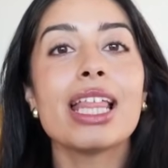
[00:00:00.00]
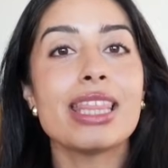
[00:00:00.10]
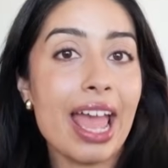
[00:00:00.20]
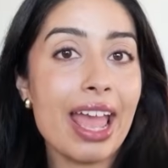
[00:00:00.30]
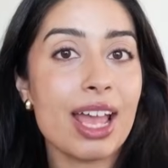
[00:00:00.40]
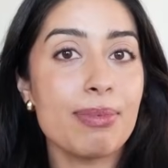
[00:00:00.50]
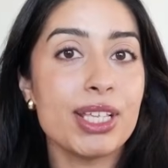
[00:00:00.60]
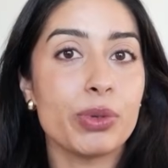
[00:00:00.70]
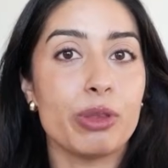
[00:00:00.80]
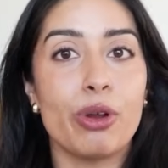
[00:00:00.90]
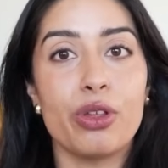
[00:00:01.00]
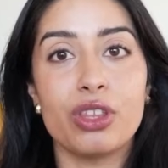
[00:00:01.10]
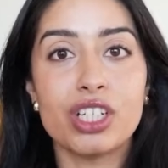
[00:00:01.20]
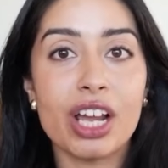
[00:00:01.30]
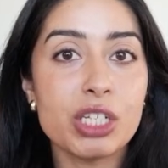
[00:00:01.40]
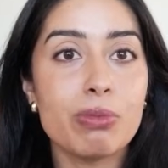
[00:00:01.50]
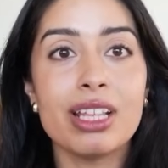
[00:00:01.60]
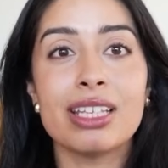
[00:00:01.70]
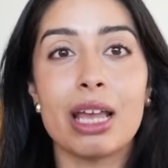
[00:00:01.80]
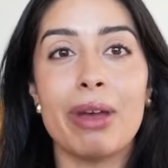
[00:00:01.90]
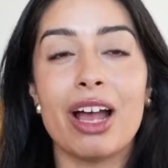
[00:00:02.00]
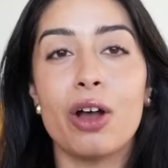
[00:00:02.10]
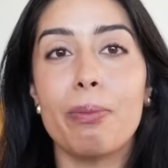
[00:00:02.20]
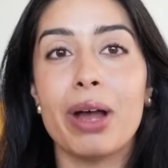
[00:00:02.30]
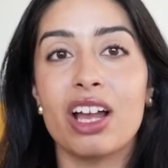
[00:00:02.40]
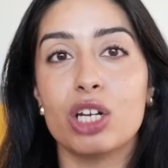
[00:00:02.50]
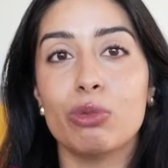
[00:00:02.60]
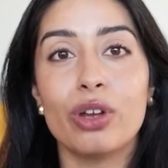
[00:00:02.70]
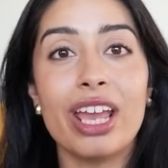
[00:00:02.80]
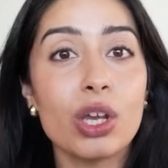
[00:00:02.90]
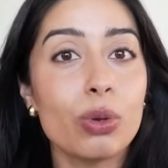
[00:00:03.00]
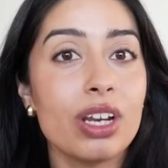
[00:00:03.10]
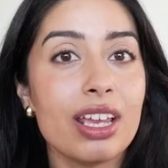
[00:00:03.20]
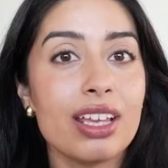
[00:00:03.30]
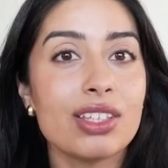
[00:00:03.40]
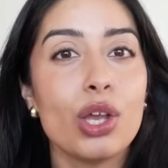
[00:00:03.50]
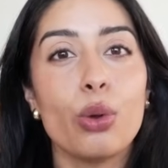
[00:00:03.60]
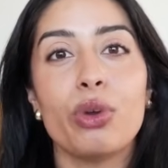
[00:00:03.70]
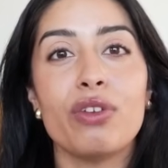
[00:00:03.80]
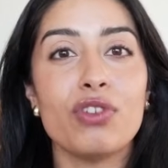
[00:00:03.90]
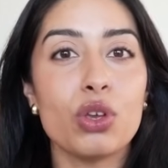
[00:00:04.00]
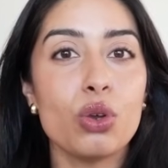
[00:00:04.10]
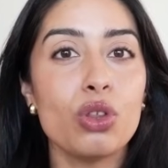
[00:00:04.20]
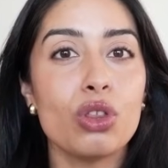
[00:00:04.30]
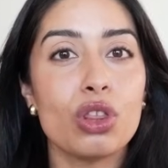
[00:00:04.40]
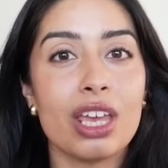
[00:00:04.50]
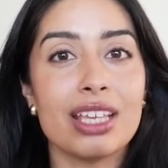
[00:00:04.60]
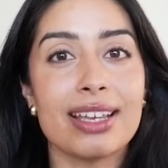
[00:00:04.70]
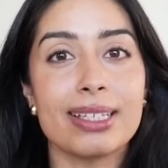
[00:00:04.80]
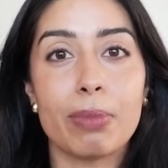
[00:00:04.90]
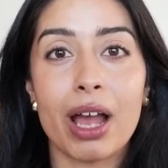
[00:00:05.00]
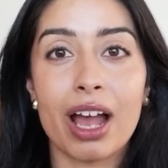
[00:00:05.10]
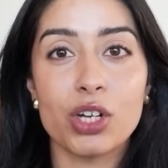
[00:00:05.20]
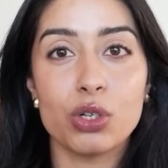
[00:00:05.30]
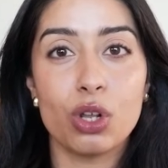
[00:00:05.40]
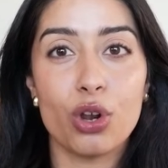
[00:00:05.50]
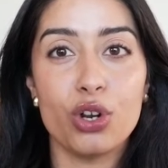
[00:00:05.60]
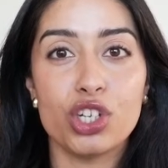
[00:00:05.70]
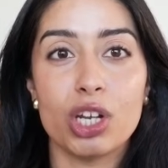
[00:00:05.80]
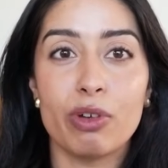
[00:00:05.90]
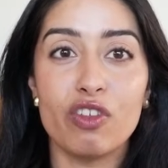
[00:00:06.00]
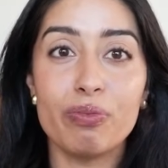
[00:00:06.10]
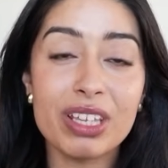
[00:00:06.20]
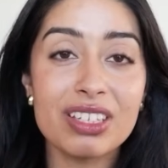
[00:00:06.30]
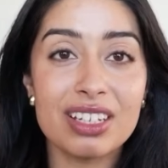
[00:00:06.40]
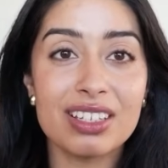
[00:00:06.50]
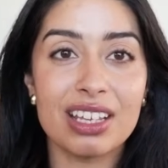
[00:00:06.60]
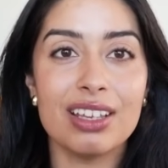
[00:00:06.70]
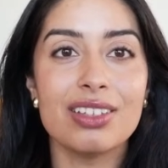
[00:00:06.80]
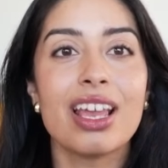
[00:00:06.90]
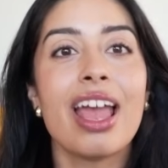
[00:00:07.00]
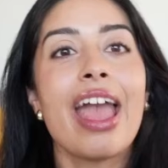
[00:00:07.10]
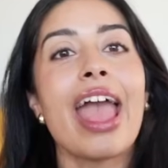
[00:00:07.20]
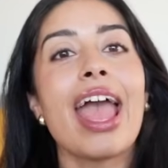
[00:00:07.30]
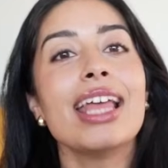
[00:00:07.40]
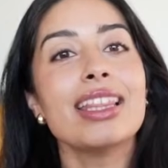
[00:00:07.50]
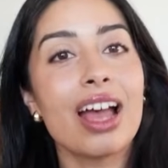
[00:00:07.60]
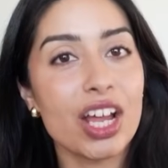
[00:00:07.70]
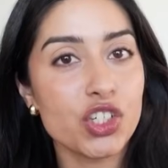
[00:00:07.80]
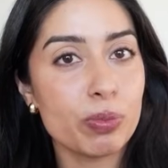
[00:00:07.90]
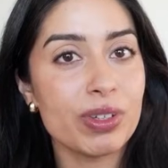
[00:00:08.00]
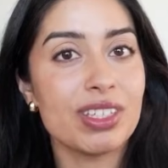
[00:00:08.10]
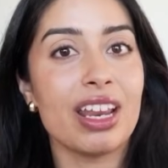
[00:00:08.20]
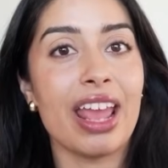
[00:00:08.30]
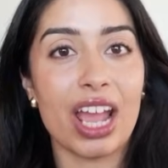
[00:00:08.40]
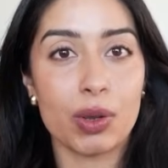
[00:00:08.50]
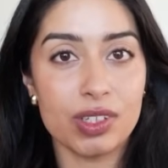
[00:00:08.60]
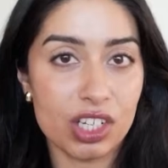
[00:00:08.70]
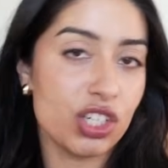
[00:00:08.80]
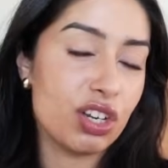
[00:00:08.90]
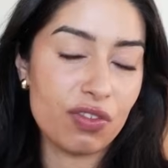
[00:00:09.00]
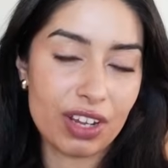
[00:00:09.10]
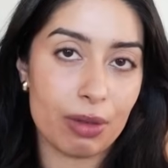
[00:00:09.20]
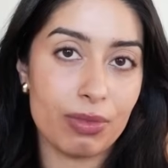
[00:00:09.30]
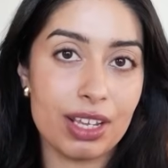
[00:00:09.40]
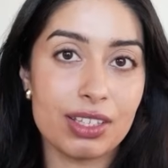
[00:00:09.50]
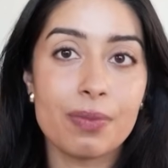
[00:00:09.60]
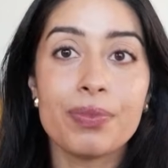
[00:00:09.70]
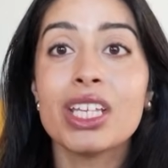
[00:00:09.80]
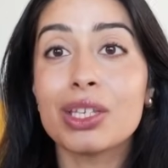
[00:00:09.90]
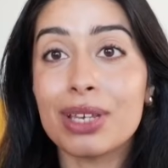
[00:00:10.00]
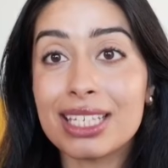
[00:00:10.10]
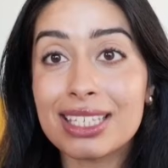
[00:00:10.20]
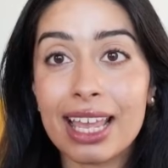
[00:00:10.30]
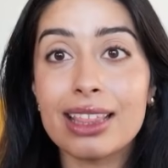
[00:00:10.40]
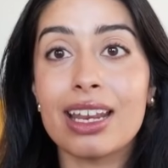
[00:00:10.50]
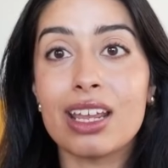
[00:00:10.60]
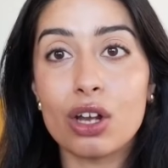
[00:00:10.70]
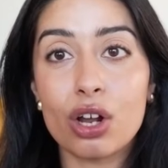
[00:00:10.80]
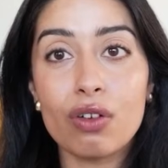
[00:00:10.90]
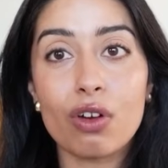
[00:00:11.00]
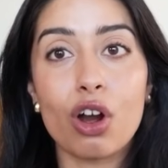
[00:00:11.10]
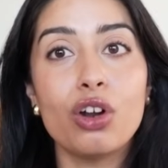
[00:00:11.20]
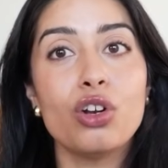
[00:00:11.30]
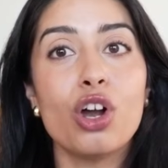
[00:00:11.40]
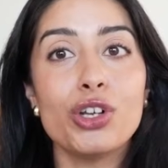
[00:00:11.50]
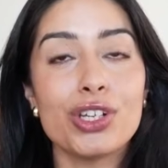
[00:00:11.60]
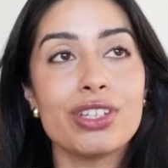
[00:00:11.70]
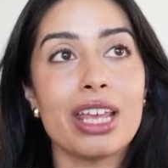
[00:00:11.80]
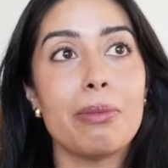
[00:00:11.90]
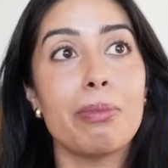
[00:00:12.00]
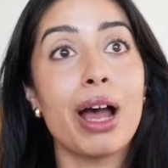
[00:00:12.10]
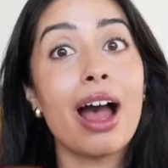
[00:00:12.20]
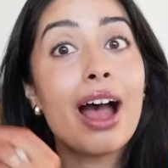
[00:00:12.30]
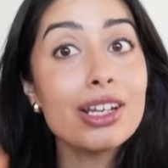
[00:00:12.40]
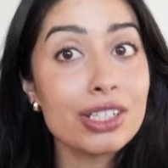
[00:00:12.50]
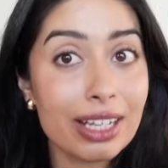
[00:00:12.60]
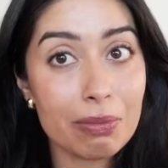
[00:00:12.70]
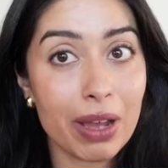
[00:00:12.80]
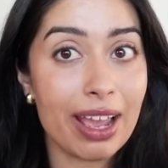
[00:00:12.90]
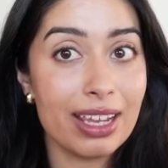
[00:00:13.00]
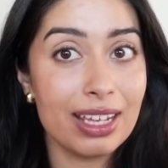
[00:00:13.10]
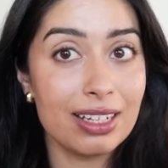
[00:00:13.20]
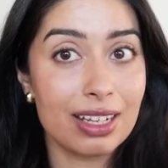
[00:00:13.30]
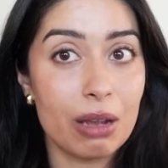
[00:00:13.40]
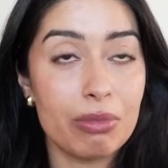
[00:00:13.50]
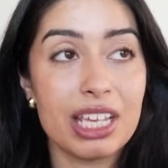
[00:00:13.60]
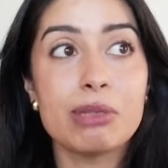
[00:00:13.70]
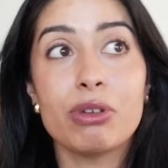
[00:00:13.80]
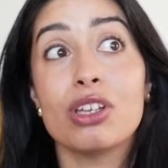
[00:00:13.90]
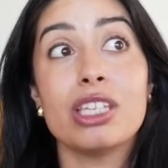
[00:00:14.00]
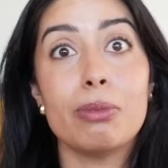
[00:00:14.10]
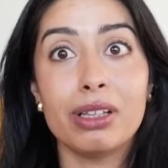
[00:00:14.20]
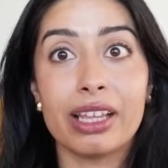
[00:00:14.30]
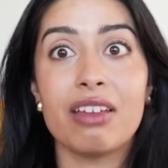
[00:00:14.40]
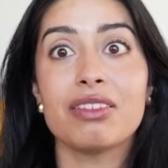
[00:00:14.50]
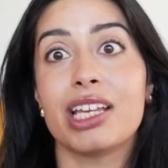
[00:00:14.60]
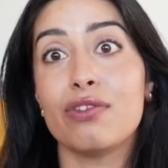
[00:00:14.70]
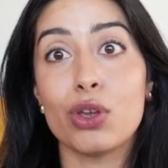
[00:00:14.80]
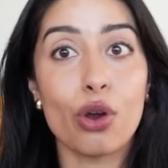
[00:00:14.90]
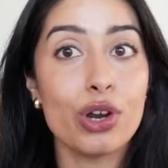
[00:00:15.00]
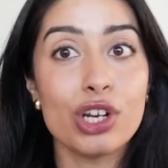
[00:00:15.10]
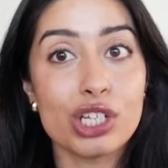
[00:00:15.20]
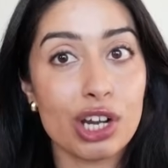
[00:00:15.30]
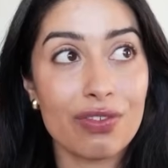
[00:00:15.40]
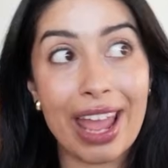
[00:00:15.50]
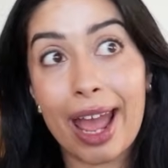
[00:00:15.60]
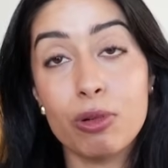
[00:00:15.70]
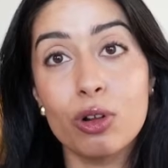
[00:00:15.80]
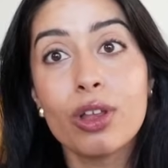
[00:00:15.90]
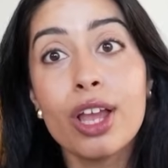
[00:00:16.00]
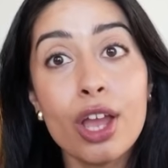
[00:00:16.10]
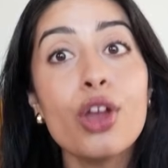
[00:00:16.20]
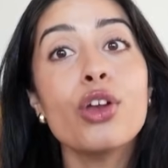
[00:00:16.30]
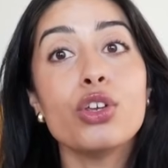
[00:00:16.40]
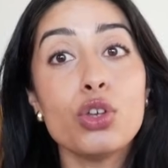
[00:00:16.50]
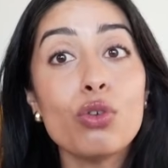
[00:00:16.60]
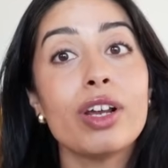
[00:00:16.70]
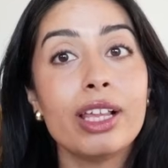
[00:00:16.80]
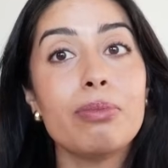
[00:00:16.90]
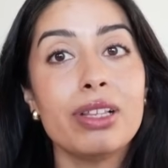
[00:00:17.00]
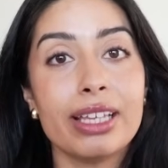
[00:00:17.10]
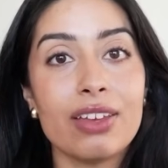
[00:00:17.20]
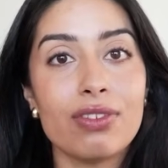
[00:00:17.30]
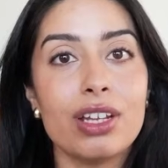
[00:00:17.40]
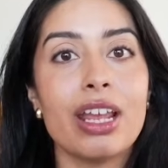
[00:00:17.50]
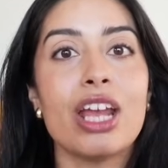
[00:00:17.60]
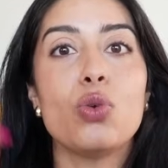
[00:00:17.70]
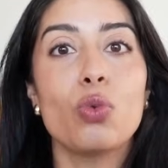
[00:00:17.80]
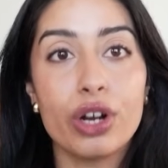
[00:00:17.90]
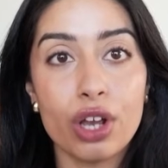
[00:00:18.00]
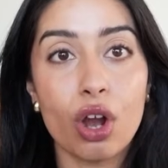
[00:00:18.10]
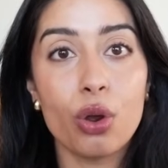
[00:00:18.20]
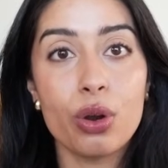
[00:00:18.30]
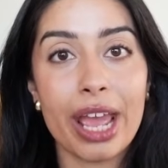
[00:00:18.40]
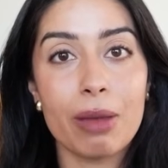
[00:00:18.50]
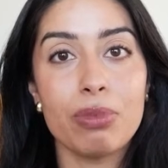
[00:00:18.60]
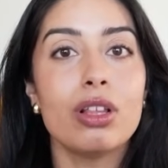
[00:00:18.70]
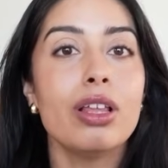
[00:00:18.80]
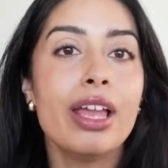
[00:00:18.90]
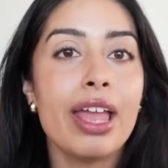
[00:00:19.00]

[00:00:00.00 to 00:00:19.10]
That happens with both judgments about marketable equities. We view these as partial ownership of businesses and the 100% acquisition of companies. So he said that he got it wrong, not just in partially buying into companies, because he believes like if you own a share of Apple, you really believe in and you want to own Apple.